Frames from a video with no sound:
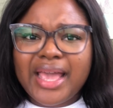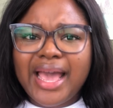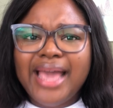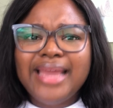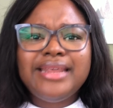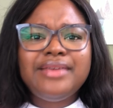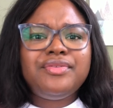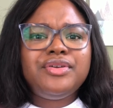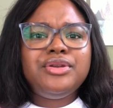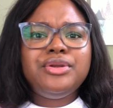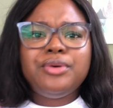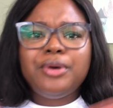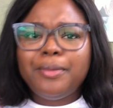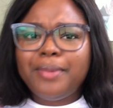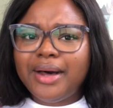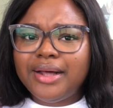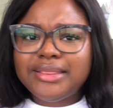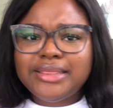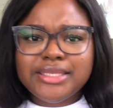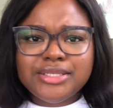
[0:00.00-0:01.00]
I didn't even know
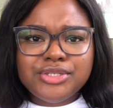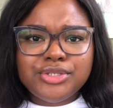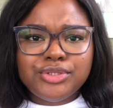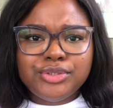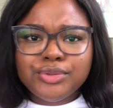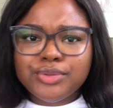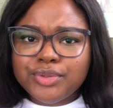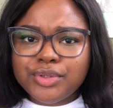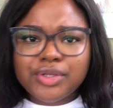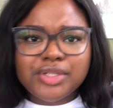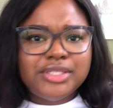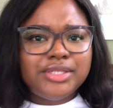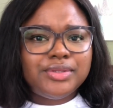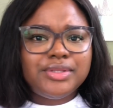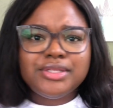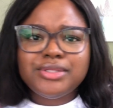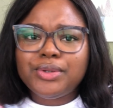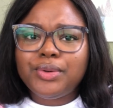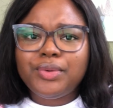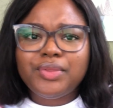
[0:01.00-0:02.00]
about this dude until
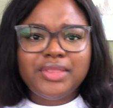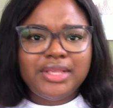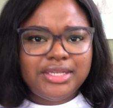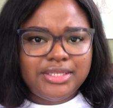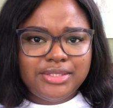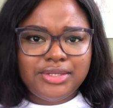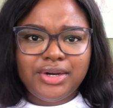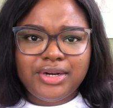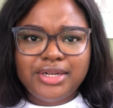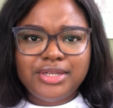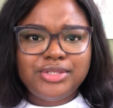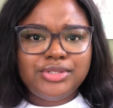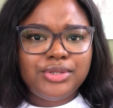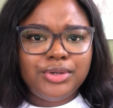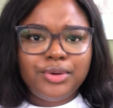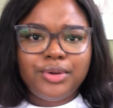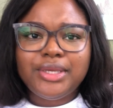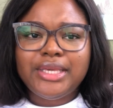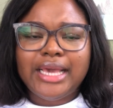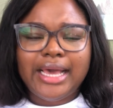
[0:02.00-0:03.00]
this whole thing started.
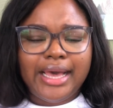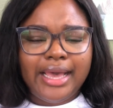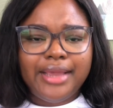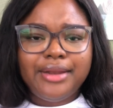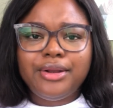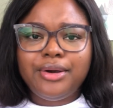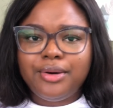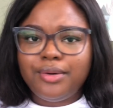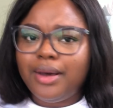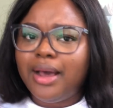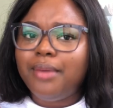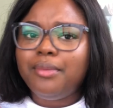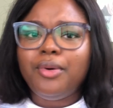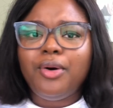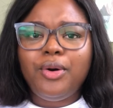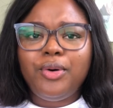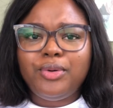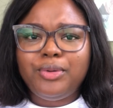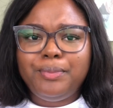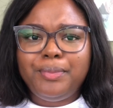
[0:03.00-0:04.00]
So, yeah, I know I'm
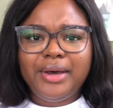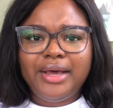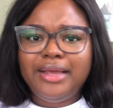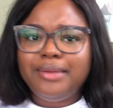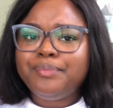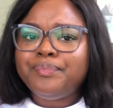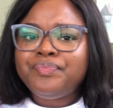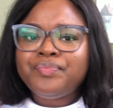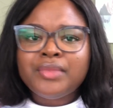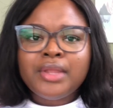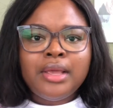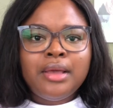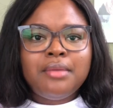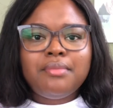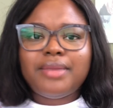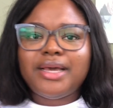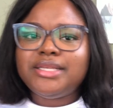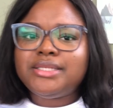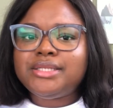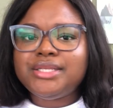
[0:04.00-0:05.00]
old, but
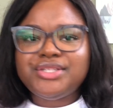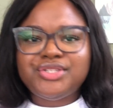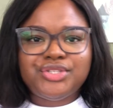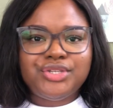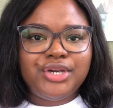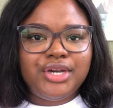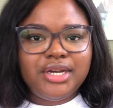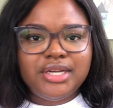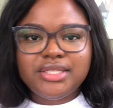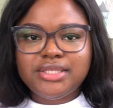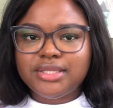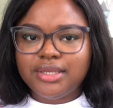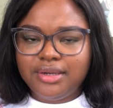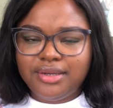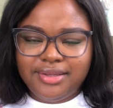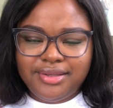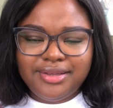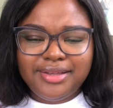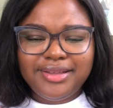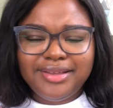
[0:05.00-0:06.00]
my sisters,
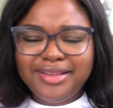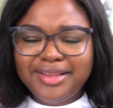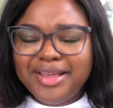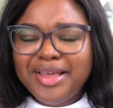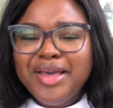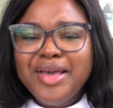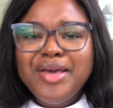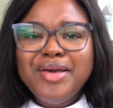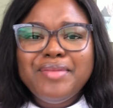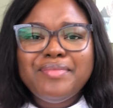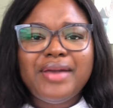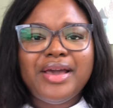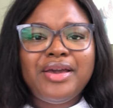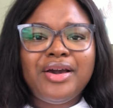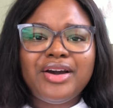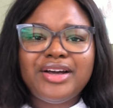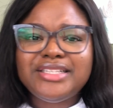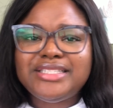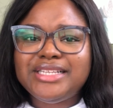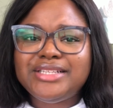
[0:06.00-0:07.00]
my
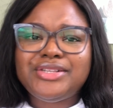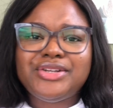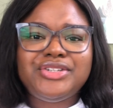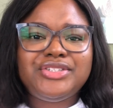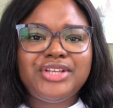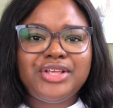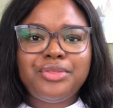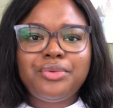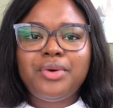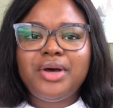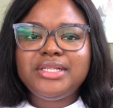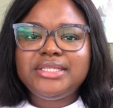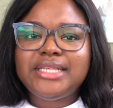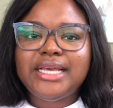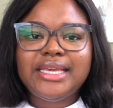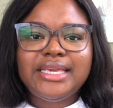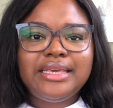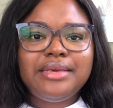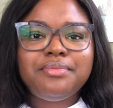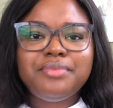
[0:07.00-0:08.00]
younger sisters are the ones
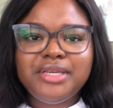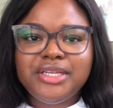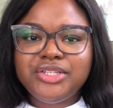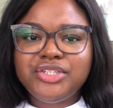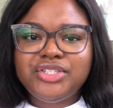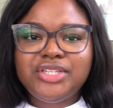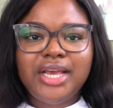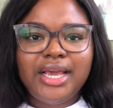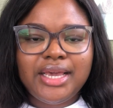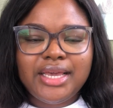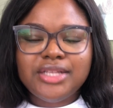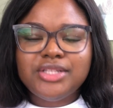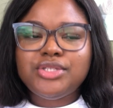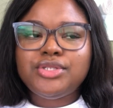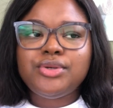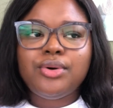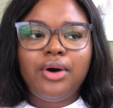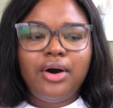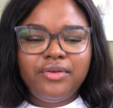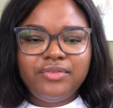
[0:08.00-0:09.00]
that keep me in check. And
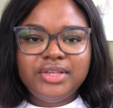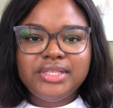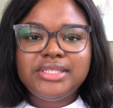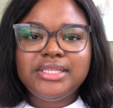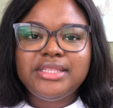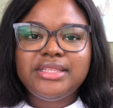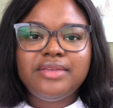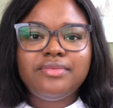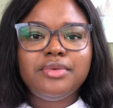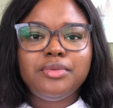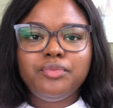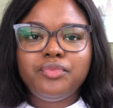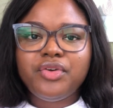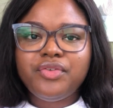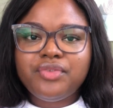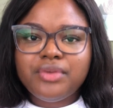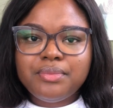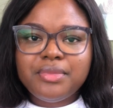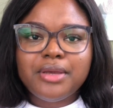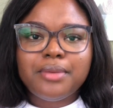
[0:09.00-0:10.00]
so obviously they've been
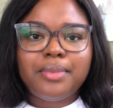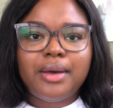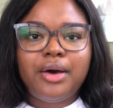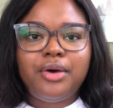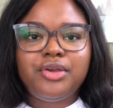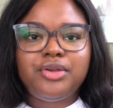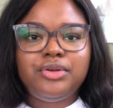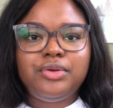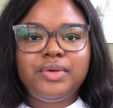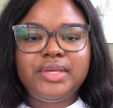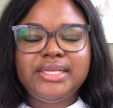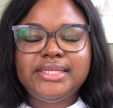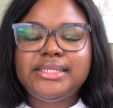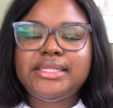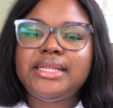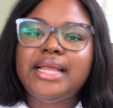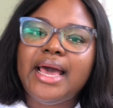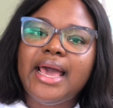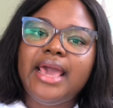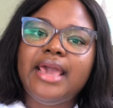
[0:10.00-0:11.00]
briefing me about, his
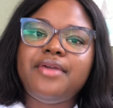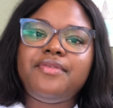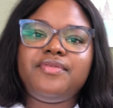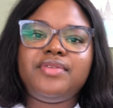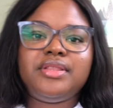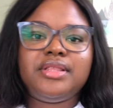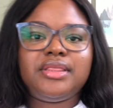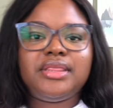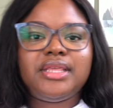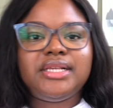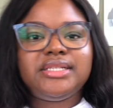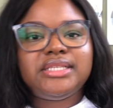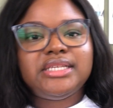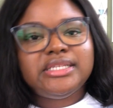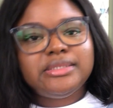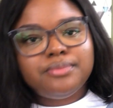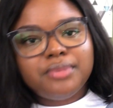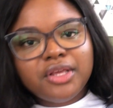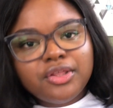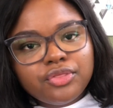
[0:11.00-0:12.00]
life and the things
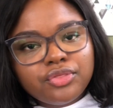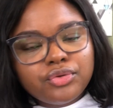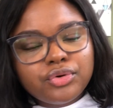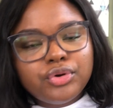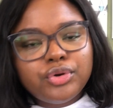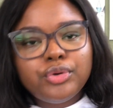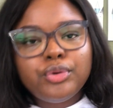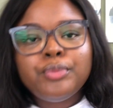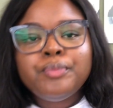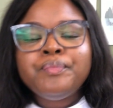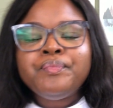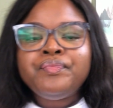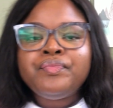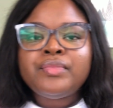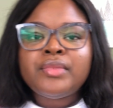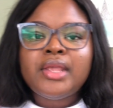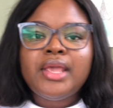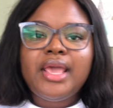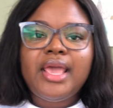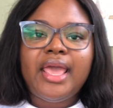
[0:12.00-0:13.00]
he's been through.
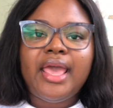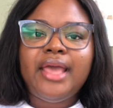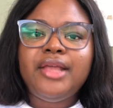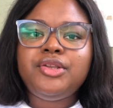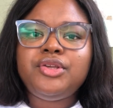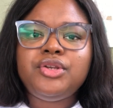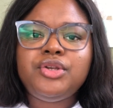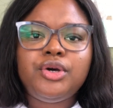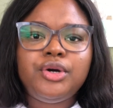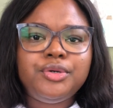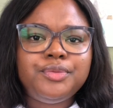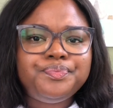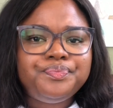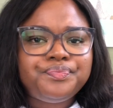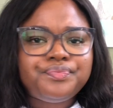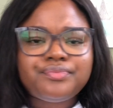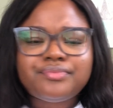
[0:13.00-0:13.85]
And,